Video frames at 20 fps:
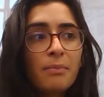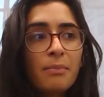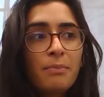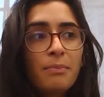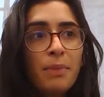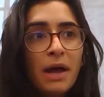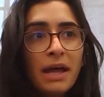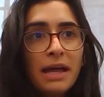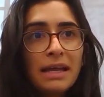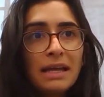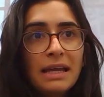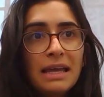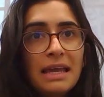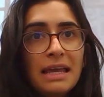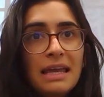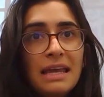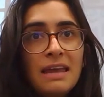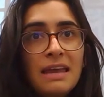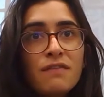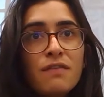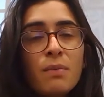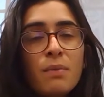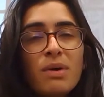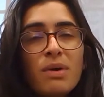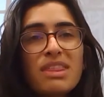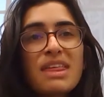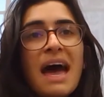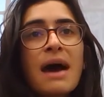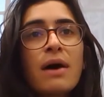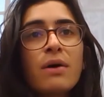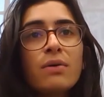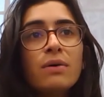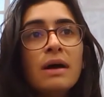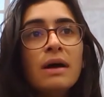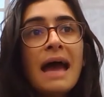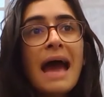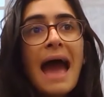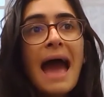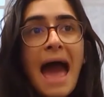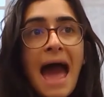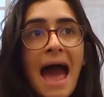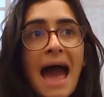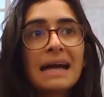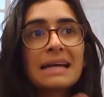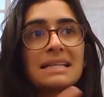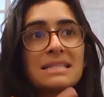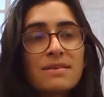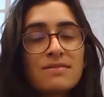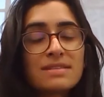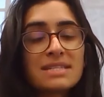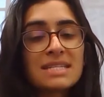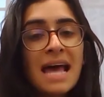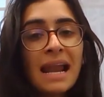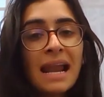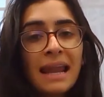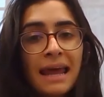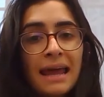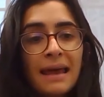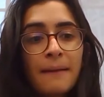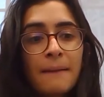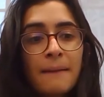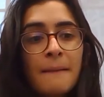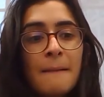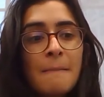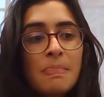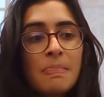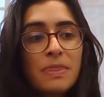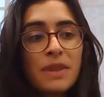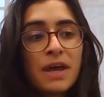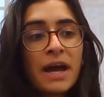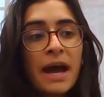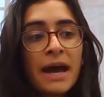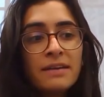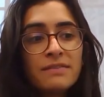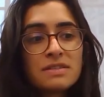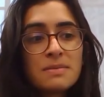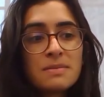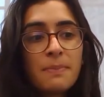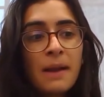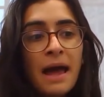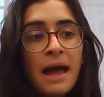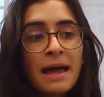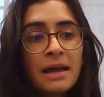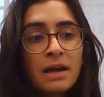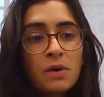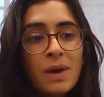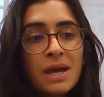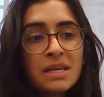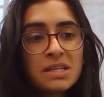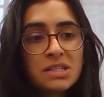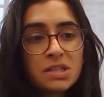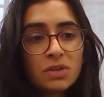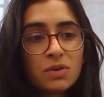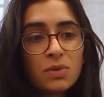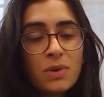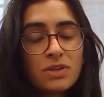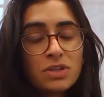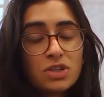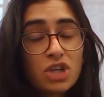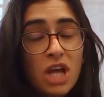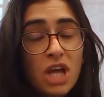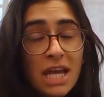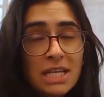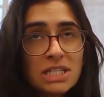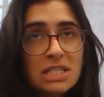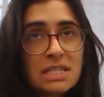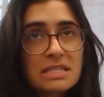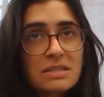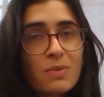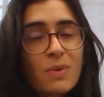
But even without active selling, the kind of supply equation changes